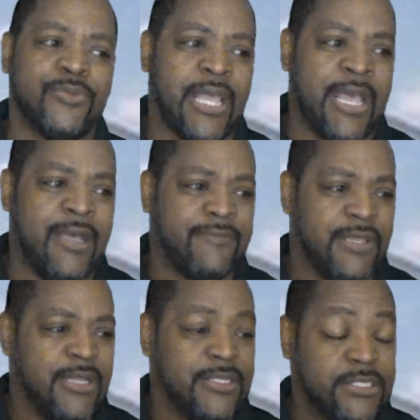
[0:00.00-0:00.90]
We
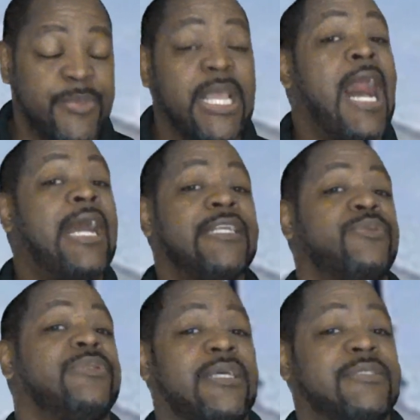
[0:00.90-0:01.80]
have to be
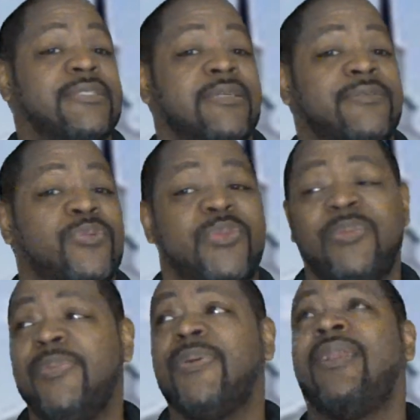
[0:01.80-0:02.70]
honest with ourselves. So
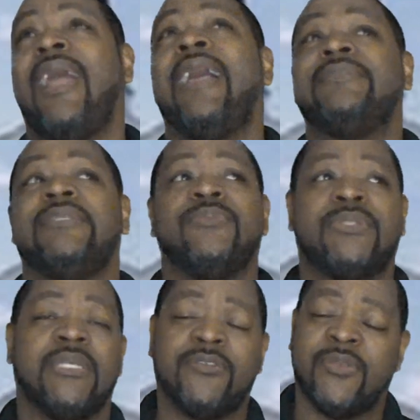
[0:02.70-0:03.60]
many people lie to
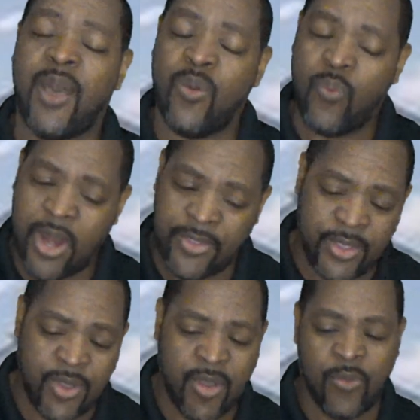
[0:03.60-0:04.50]
themselves about where
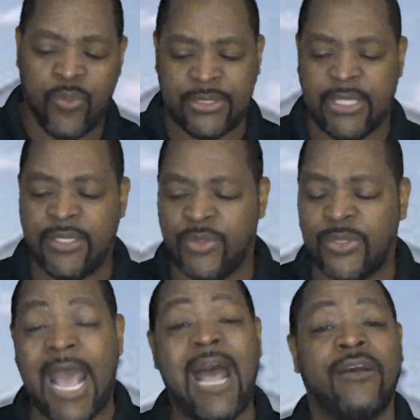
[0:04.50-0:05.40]
they are and what they
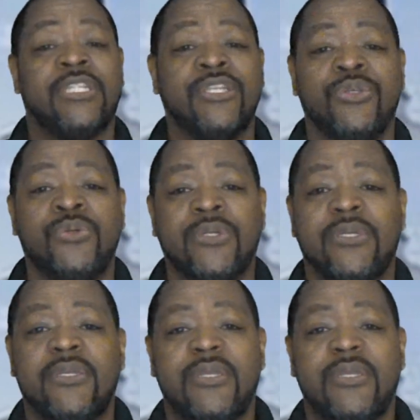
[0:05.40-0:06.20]
do and how they do it.